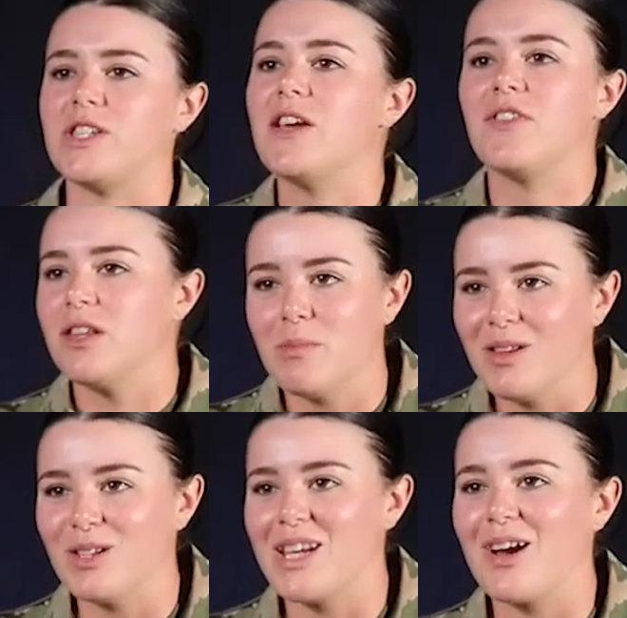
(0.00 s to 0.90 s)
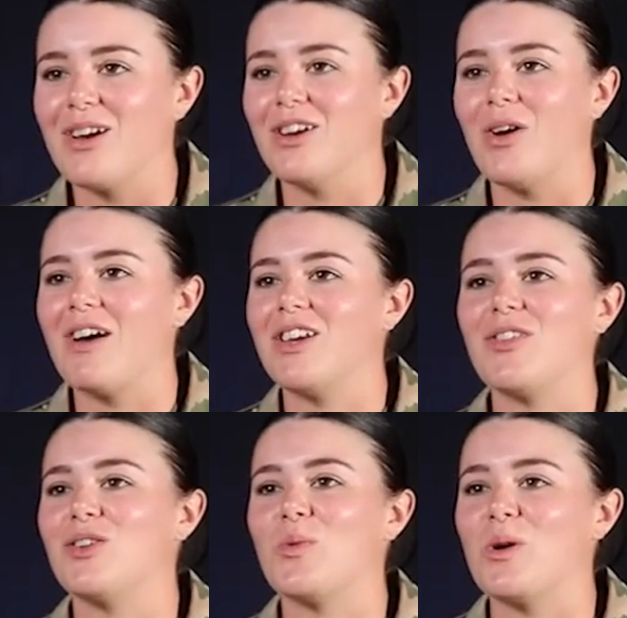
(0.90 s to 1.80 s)
safe in the military, you don't have
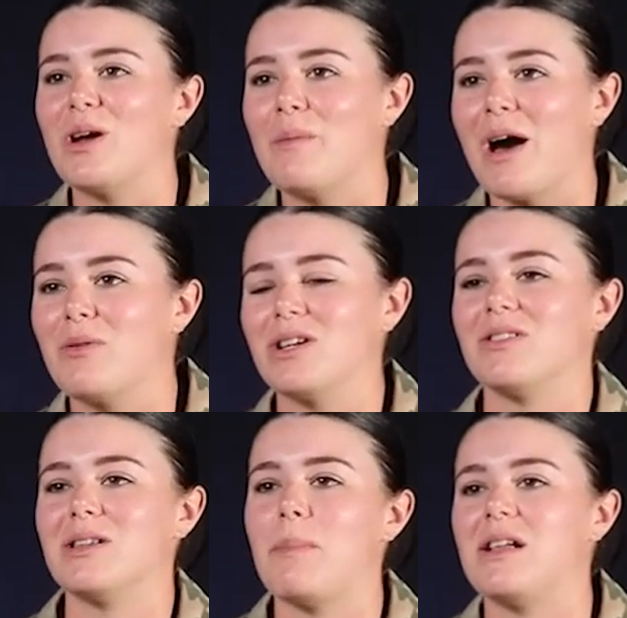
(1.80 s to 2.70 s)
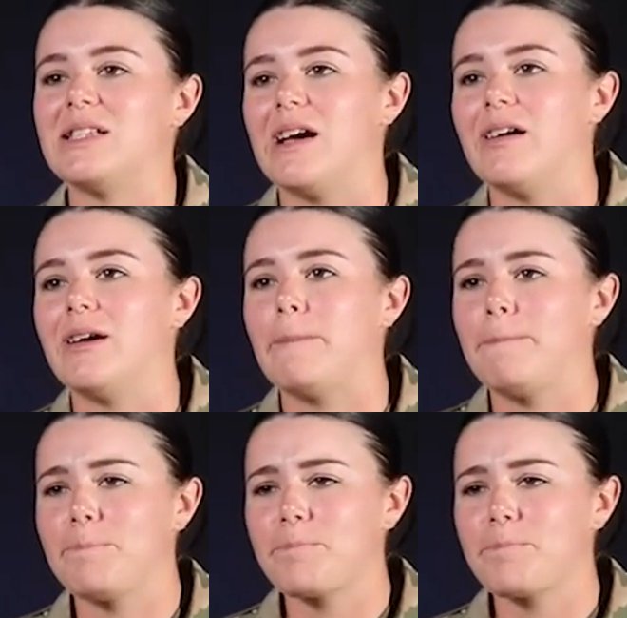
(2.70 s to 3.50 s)
nothing to worry about when you're in the military.